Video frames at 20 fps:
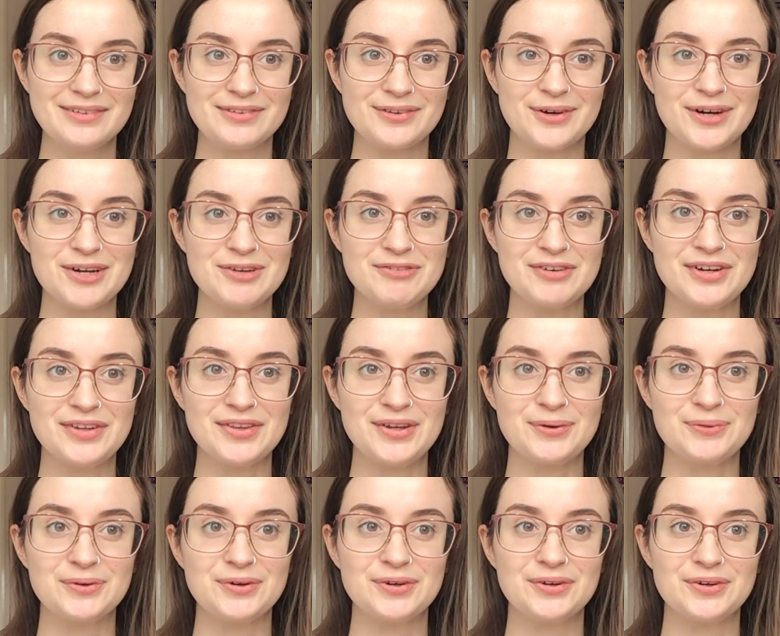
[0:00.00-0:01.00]
So I found
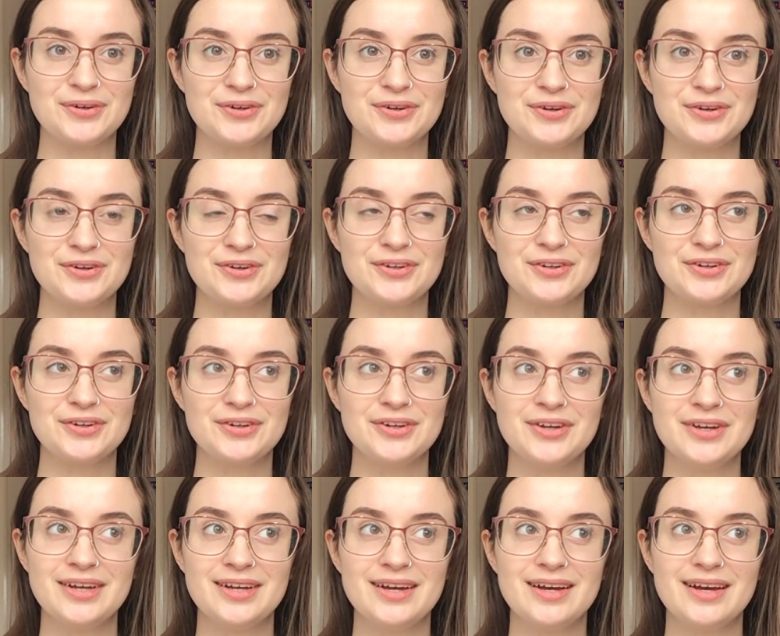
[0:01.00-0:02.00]
that one,
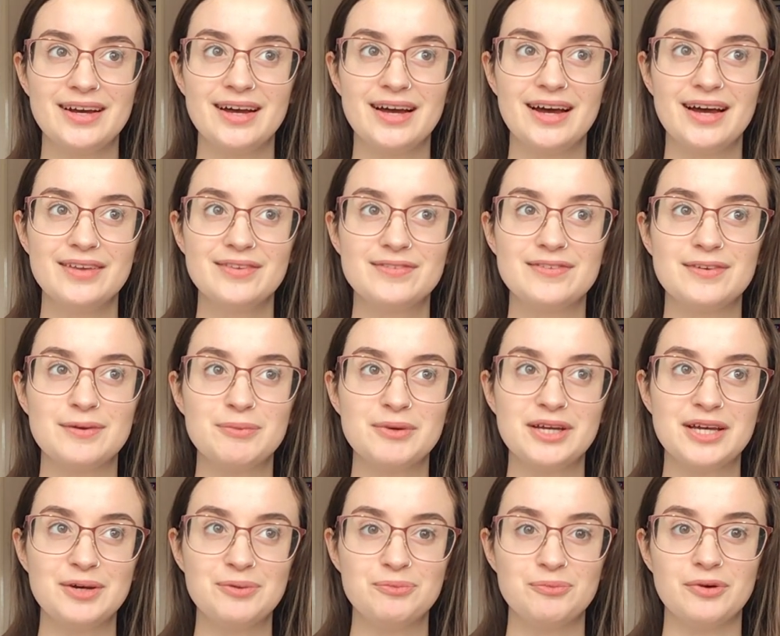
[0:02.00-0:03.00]
to
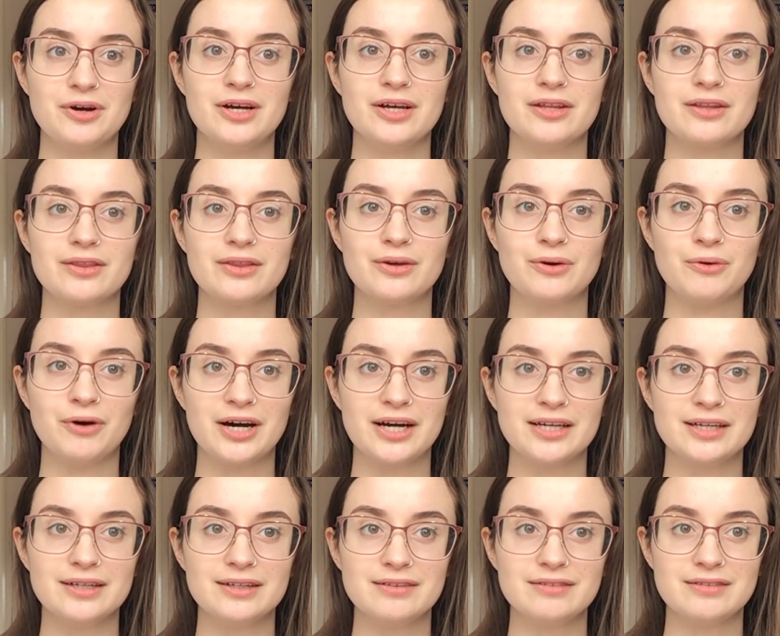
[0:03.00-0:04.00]
begin with,
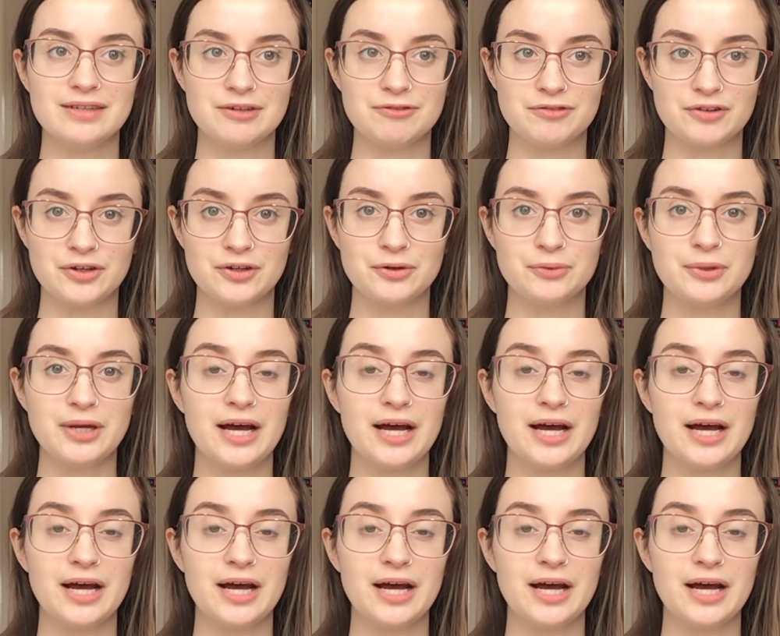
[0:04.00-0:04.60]
quite difficult.